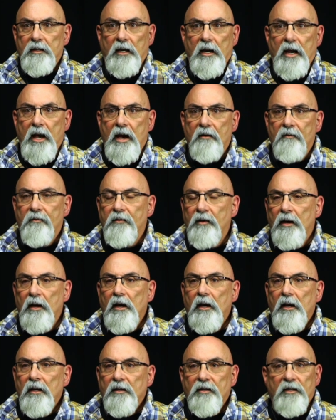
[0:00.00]
He'd have
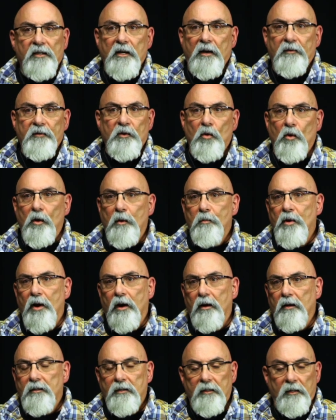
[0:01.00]
stuff tore
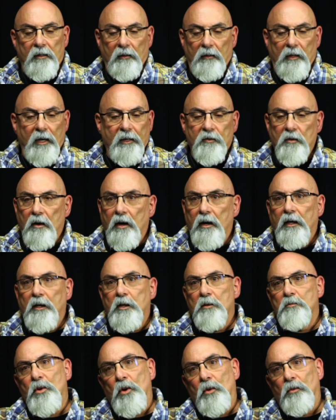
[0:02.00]
apart and electronic
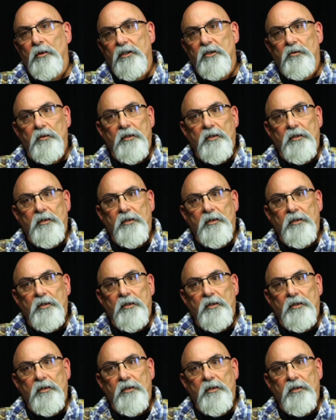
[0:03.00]
components,